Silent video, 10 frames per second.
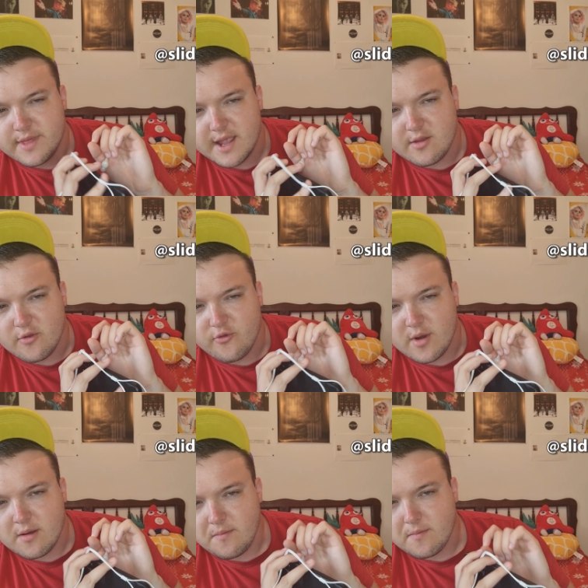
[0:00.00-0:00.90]
TikTok,
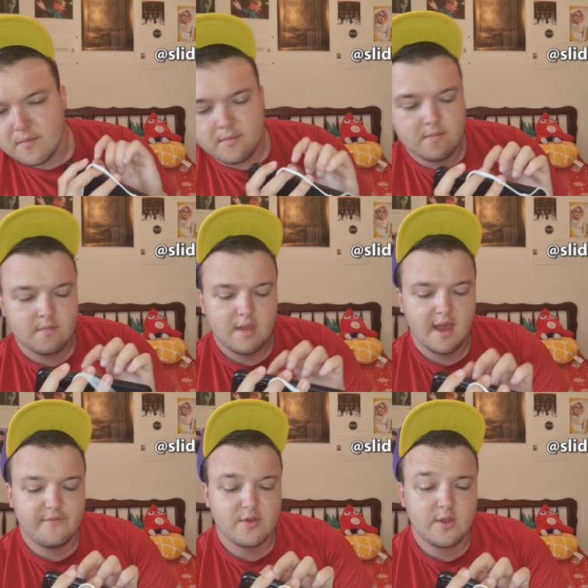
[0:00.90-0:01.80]
Twitter. Mm-hmm.
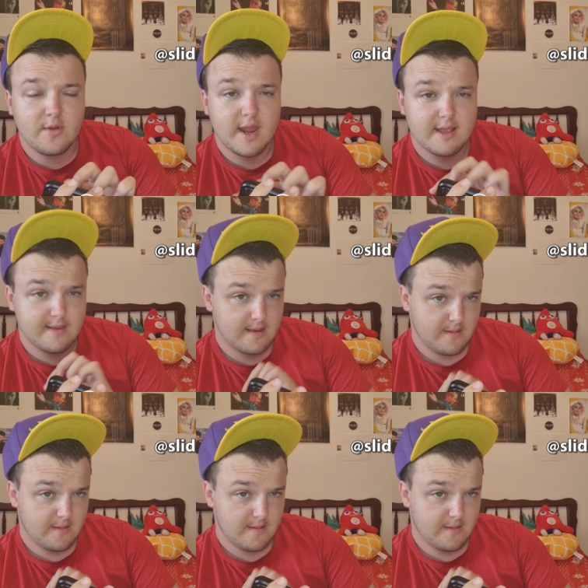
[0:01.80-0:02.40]
Have you done it?